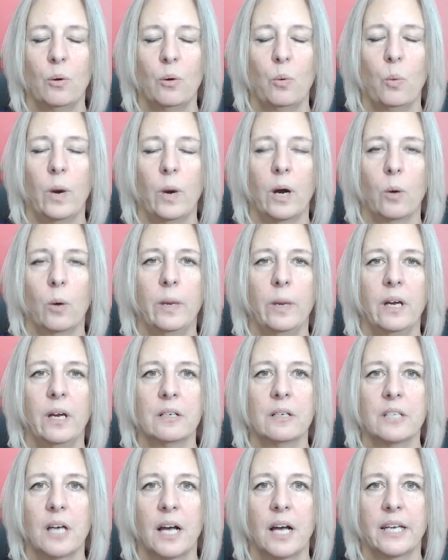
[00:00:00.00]
where we are
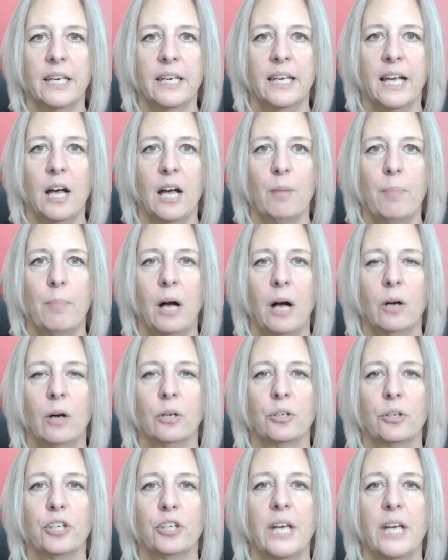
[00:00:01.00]
talking about
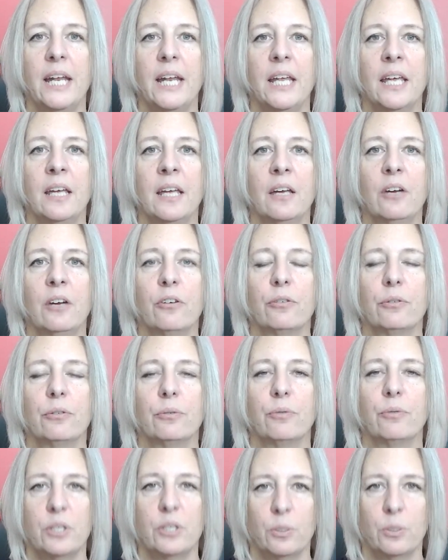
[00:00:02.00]
creating
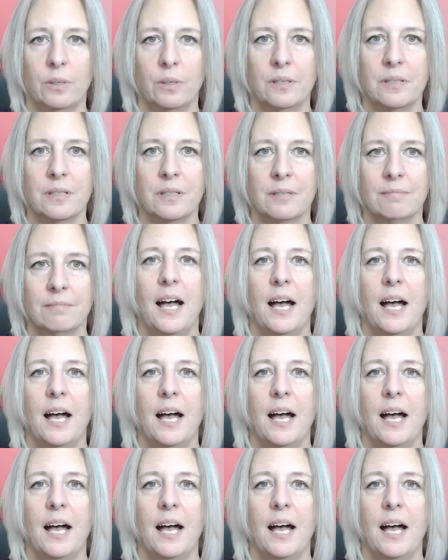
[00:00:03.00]
rituals,